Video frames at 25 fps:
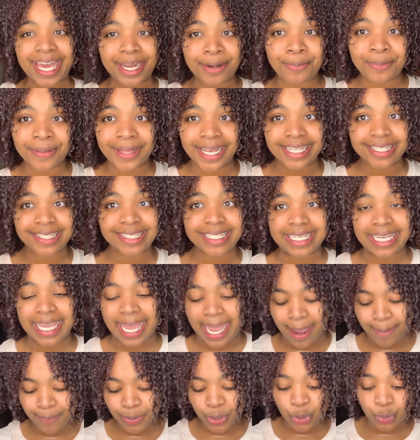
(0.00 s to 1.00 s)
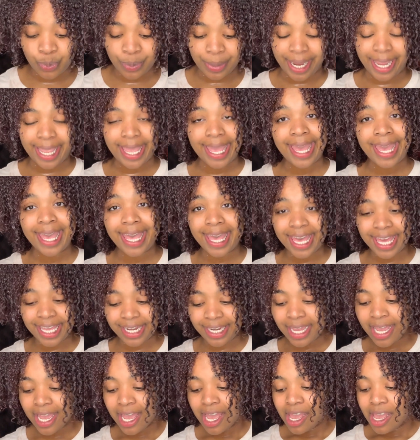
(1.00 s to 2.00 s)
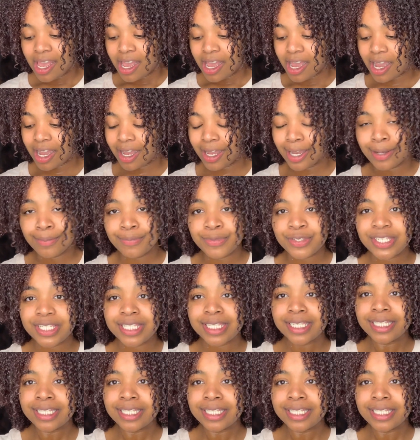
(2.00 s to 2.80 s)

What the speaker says: a plastic cap to my head, just to